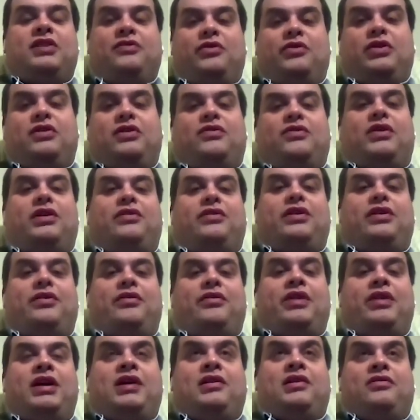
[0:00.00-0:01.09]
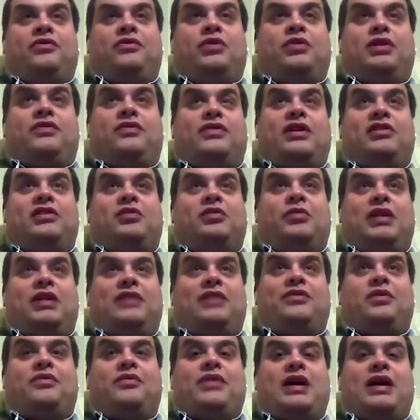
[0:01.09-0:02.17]
45s or
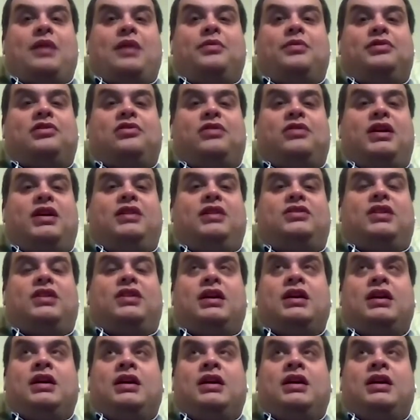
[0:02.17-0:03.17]
whatever there was crazy.